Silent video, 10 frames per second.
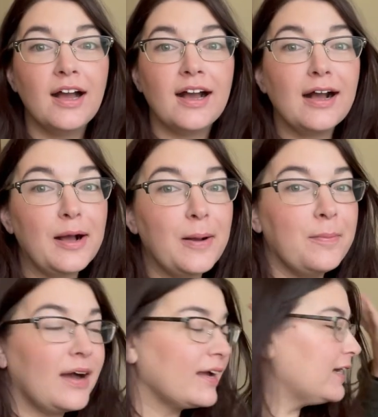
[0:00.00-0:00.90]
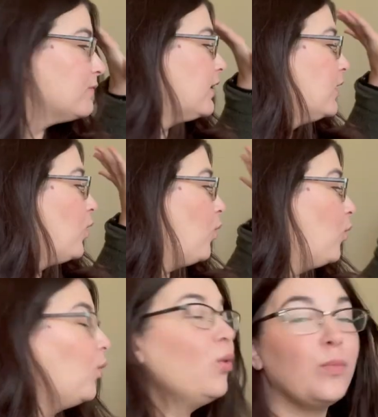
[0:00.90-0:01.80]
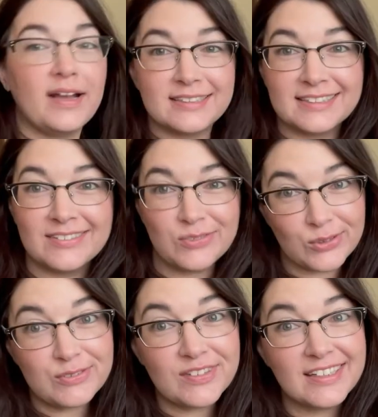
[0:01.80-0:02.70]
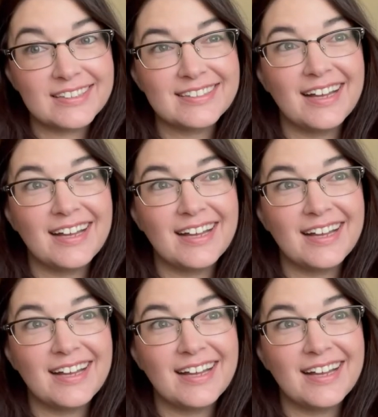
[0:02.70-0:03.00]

Um, I have a whole basket full of things.